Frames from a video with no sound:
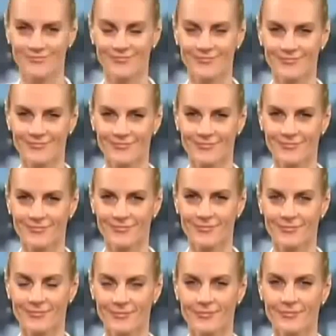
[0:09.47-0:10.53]
is in London.
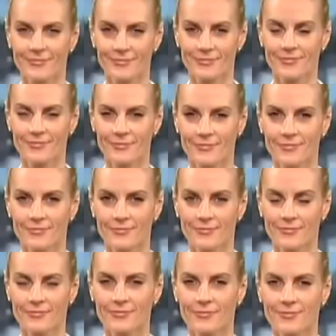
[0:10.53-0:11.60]
Chris, good morning.
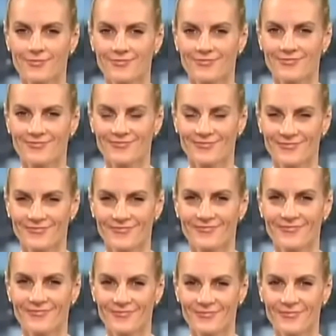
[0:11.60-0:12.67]
What more can you tell us
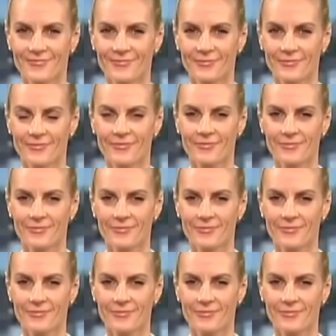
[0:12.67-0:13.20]
about this?